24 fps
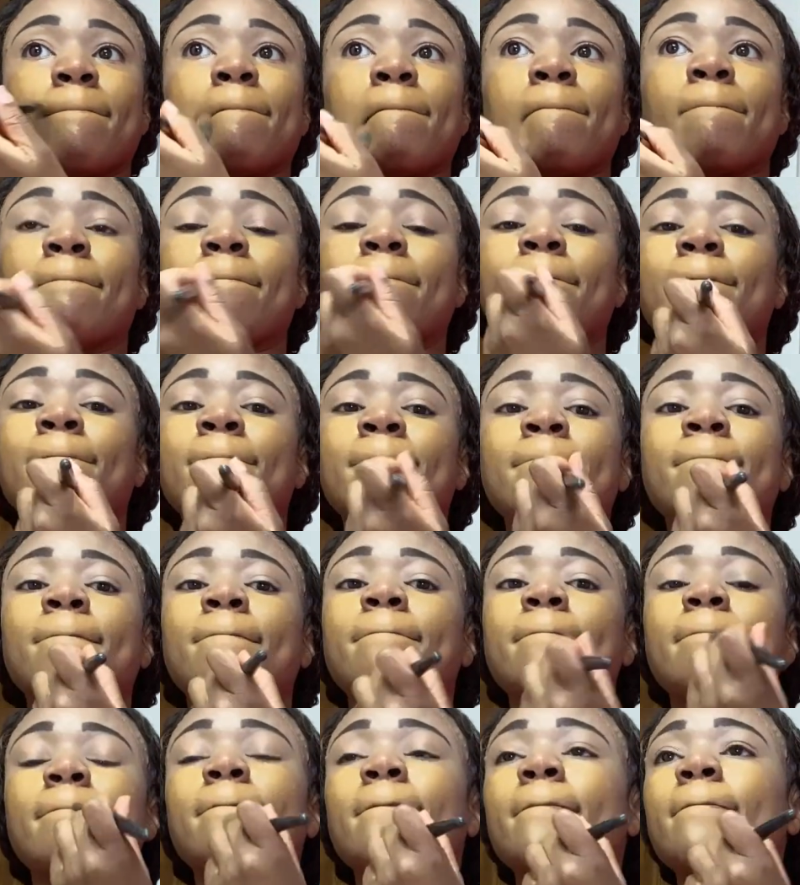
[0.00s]
we go.
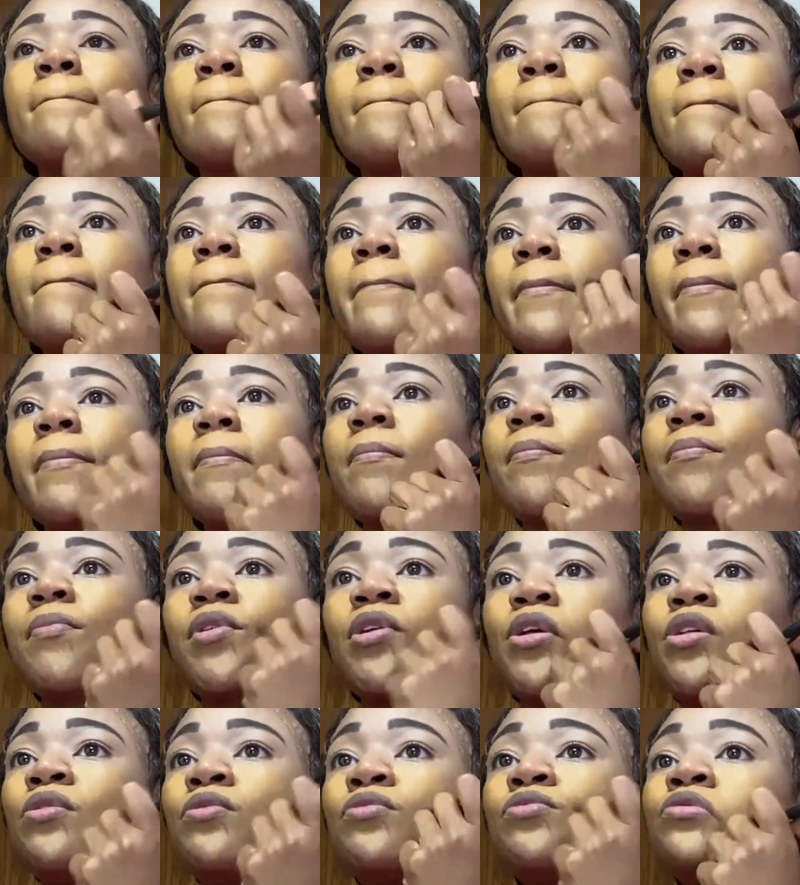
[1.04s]

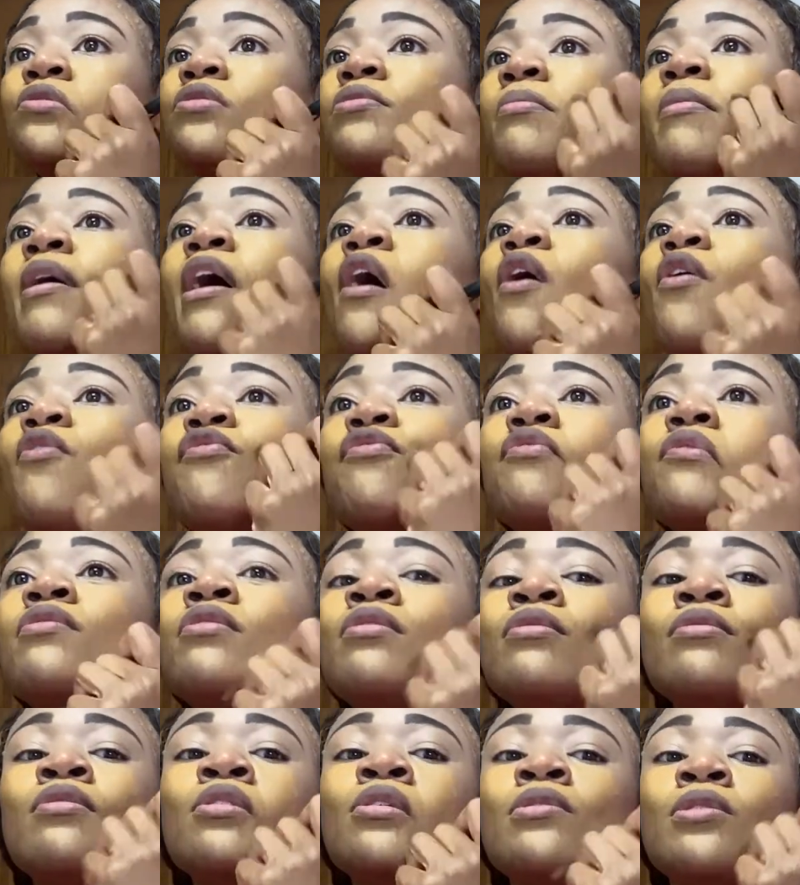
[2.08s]
Close the mouth
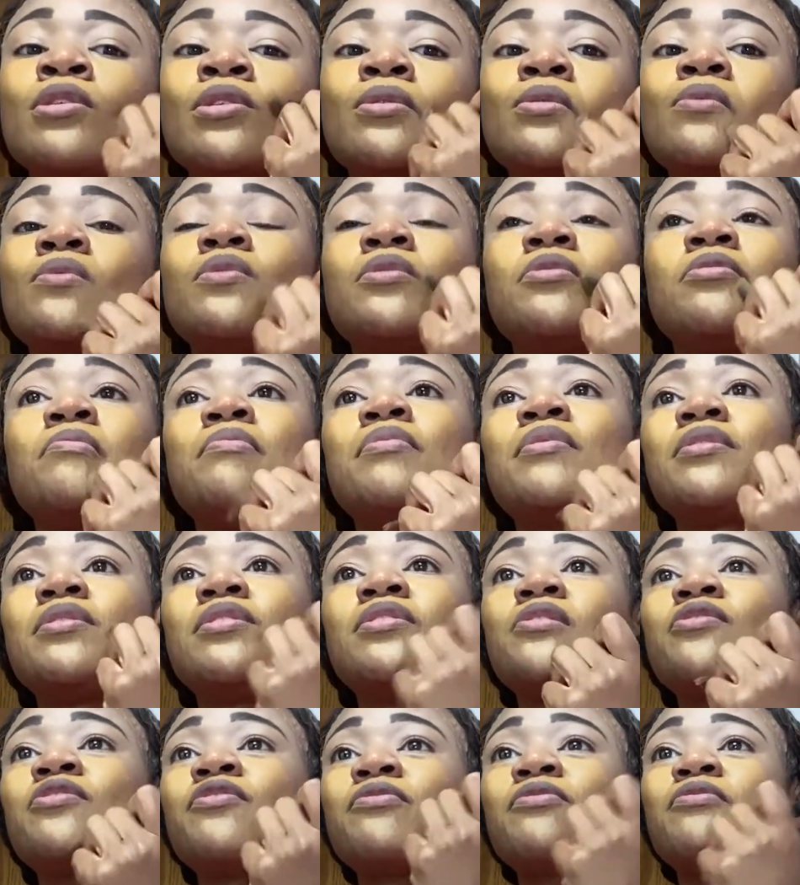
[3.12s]
when you put
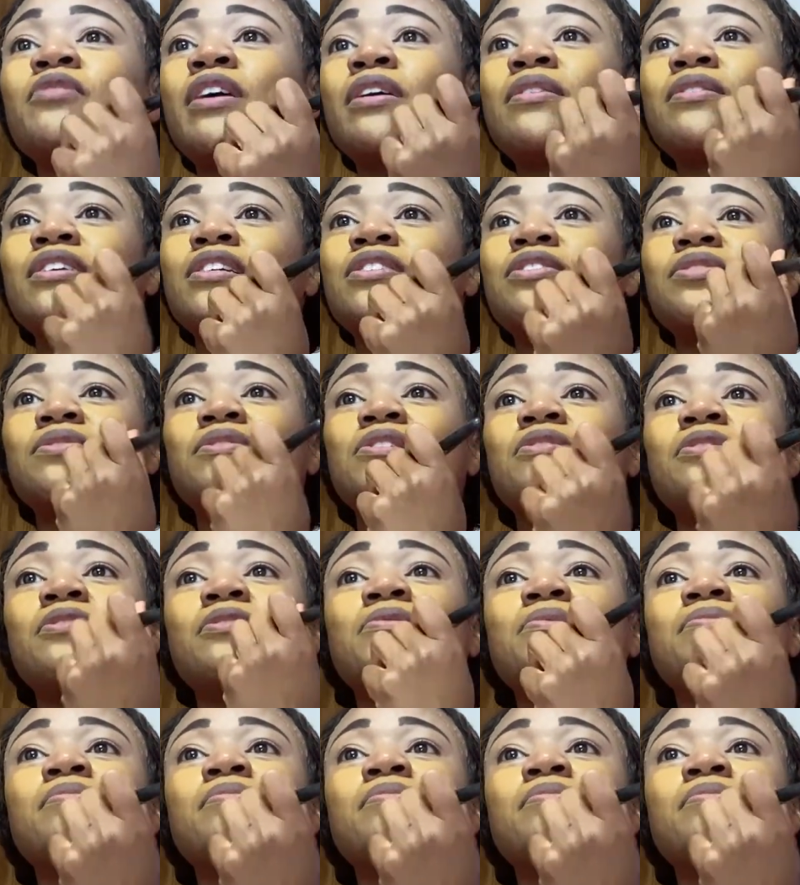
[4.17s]
the foundation on.